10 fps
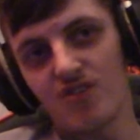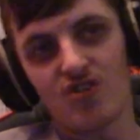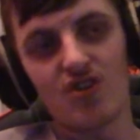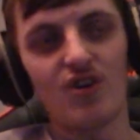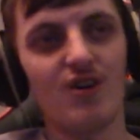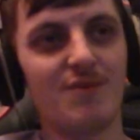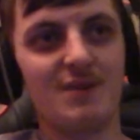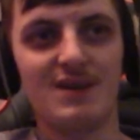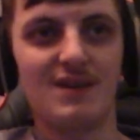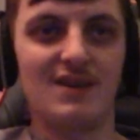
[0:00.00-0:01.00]
sure,
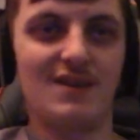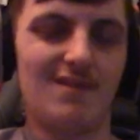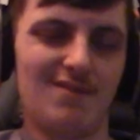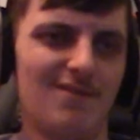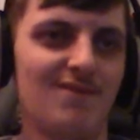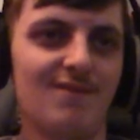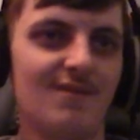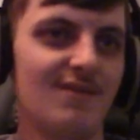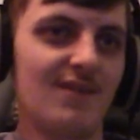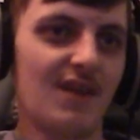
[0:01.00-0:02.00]
but,
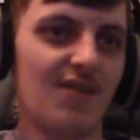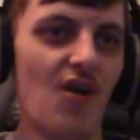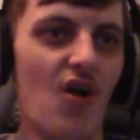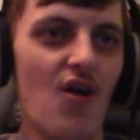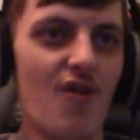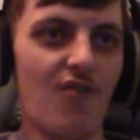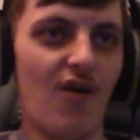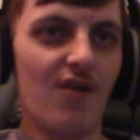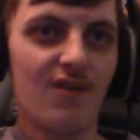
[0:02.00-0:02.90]
like, it's not her fault.